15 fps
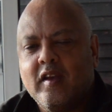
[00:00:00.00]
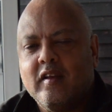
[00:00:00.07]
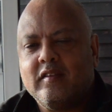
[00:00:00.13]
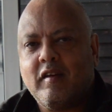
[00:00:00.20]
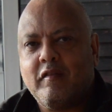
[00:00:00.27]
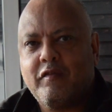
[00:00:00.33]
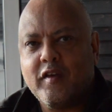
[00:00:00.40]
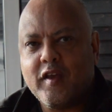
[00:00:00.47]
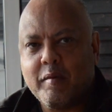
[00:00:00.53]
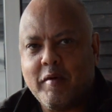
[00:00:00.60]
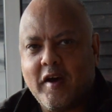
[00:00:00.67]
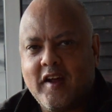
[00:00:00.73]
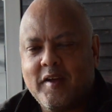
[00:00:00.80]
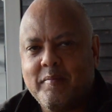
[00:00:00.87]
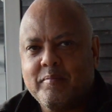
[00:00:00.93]
So think
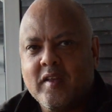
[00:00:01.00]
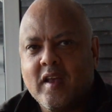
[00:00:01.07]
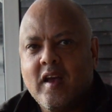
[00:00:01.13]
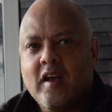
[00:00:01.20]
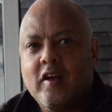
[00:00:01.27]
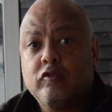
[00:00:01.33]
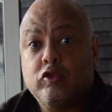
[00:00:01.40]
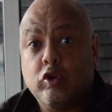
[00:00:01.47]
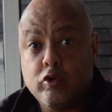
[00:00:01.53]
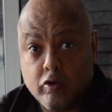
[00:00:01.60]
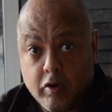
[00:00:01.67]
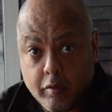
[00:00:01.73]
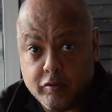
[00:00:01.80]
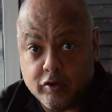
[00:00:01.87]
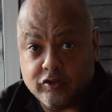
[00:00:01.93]
about it. Do your
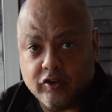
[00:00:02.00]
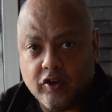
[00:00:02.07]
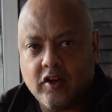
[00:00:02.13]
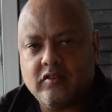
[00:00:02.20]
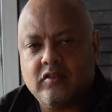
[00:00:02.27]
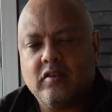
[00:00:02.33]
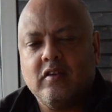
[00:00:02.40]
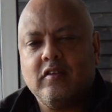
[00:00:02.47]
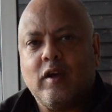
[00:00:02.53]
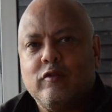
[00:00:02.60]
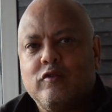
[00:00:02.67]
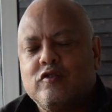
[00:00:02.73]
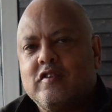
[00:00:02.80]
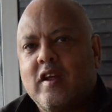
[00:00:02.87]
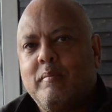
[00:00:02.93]
own research. Don't
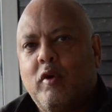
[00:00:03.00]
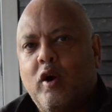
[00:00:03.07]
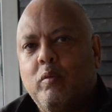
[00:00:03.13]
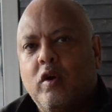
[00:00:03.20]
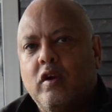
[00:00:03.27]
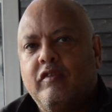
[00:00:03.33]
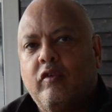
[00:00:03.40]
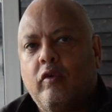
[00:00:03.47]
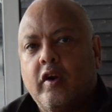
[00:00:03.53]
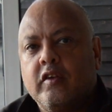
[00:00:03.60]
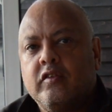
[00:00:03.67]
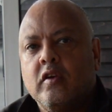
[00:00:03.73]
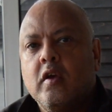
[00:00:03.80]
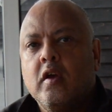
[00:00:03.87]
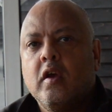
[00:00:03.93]
just take my word for
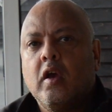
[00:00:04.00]
it.